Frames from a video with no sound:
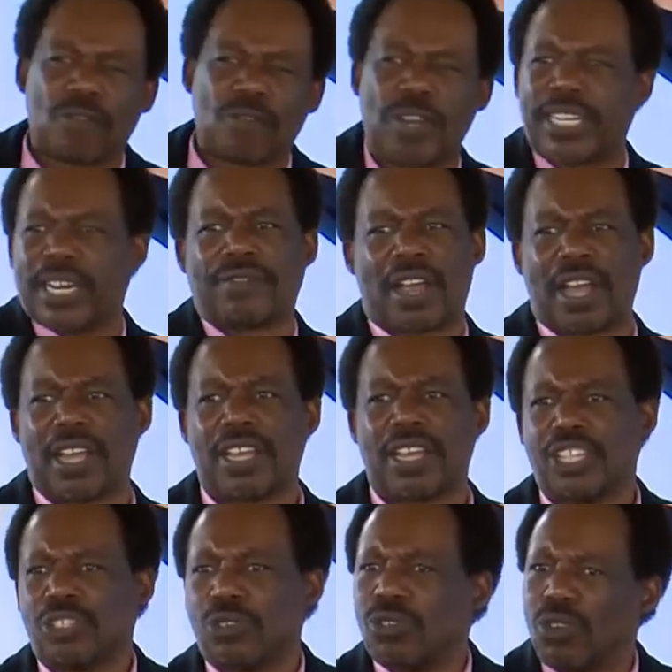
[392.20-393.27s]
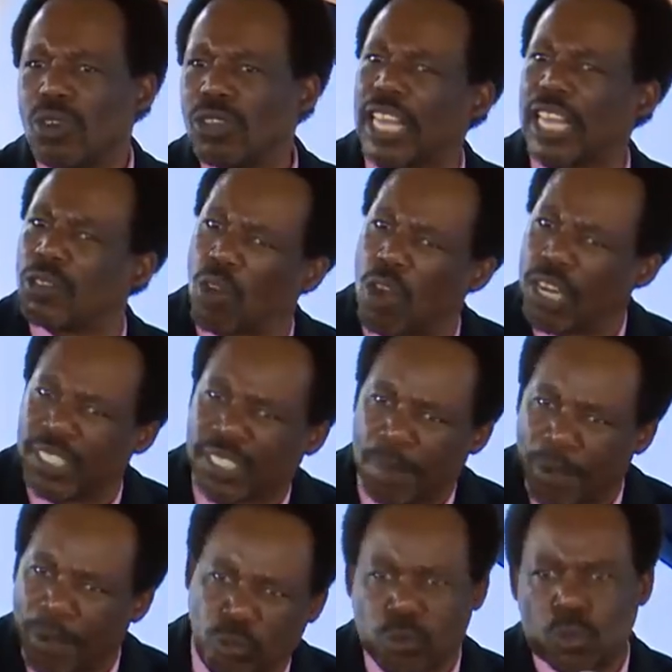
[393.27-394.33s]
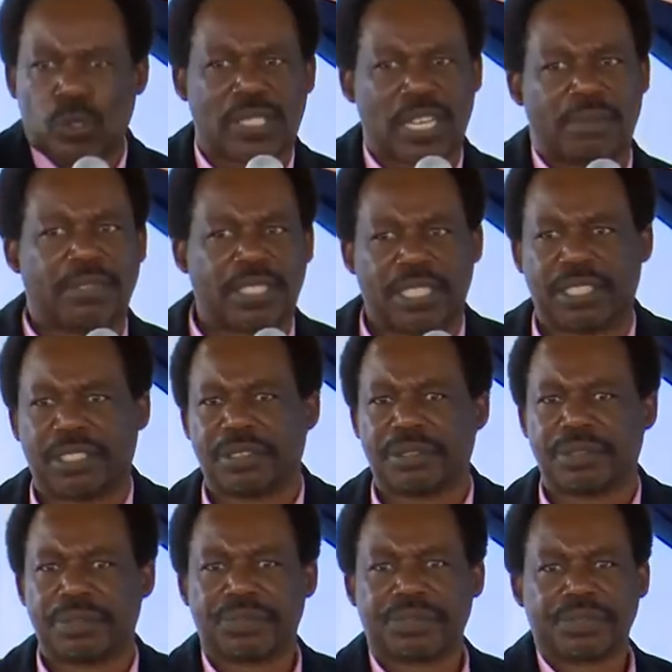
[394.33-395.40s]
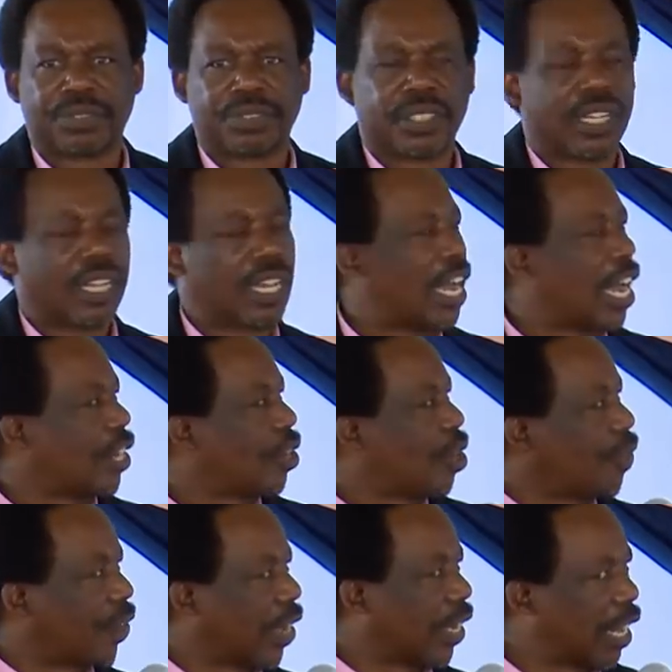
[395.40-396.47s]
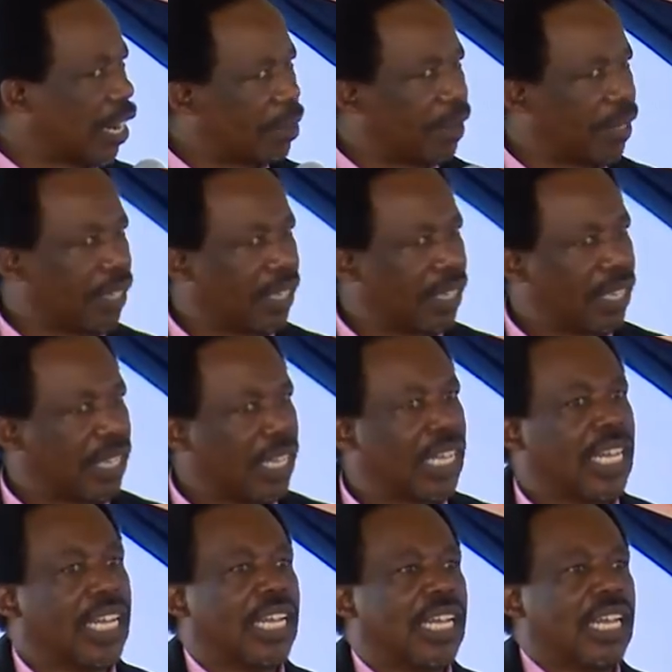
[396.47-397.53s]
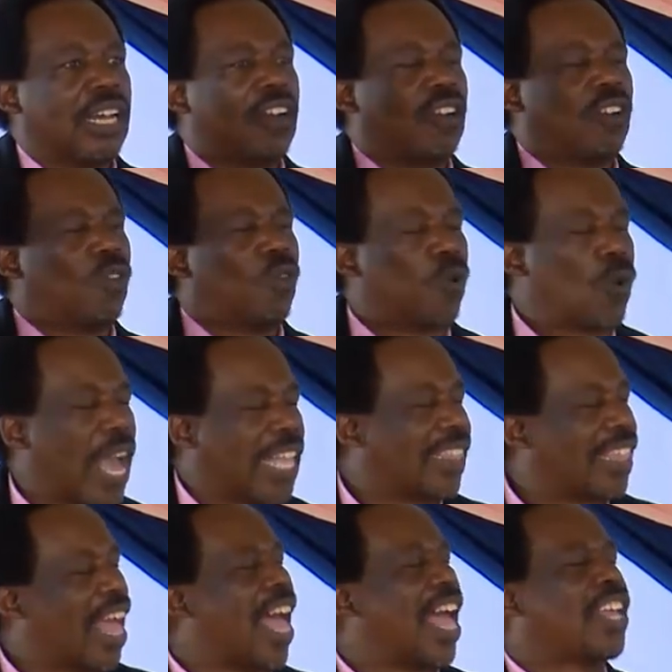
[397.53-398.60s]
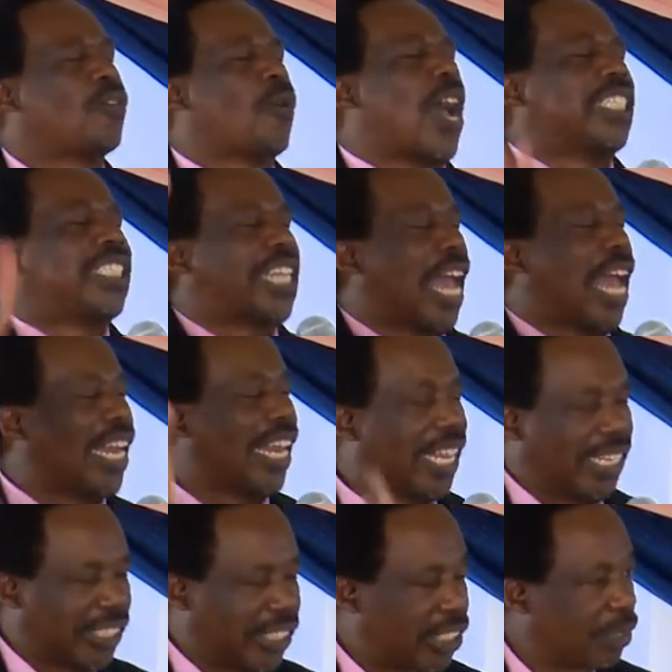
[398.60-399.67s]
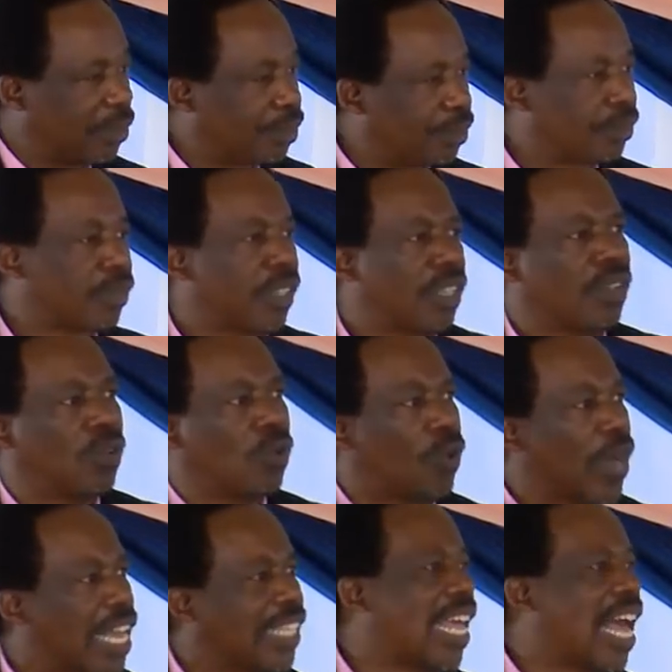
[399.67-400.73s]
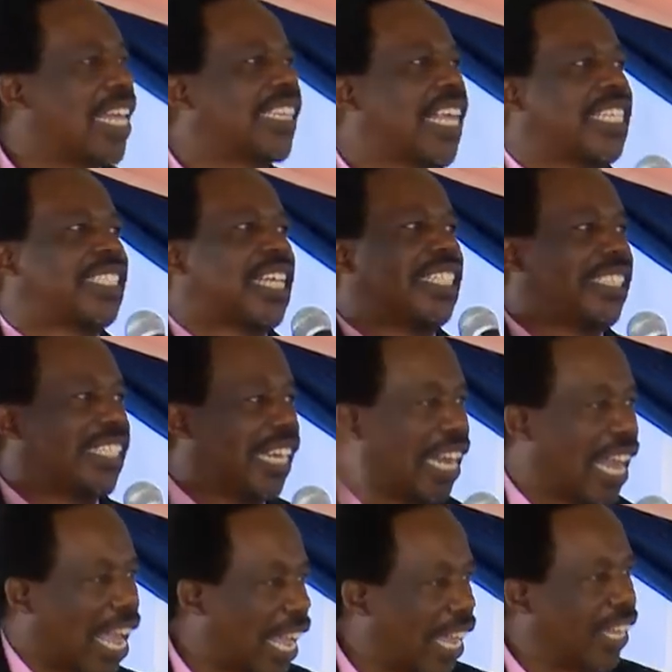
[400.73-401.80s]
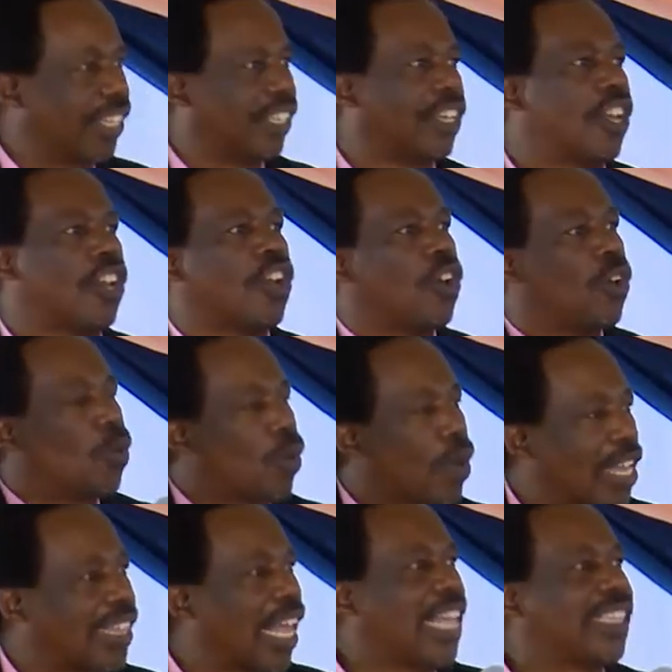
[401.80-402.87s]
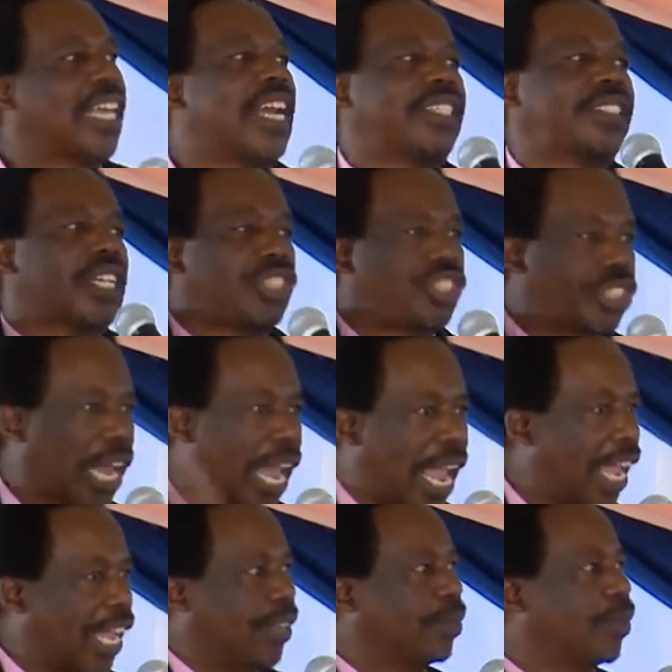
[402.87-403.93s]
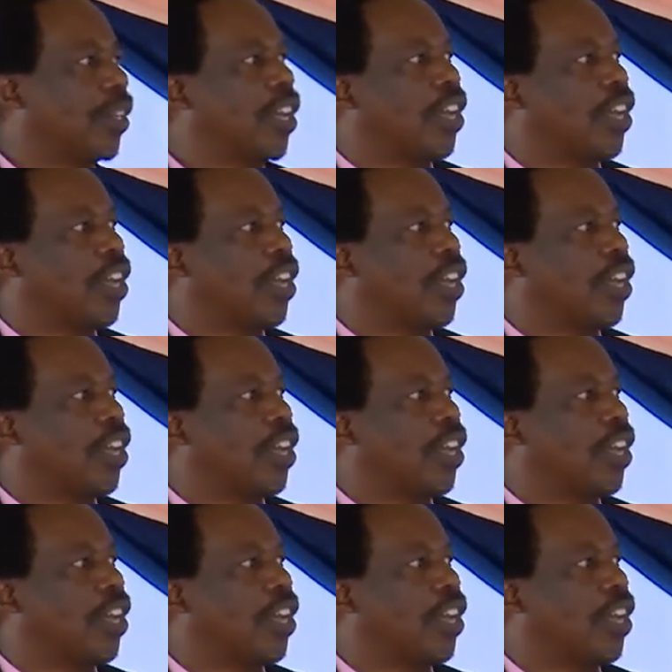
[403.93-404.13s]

whatever, you know that God is about to do something. Amen. I don't know if you hear me. Amen. Whether you are challenged, whether there's a delay, whether there is a shame,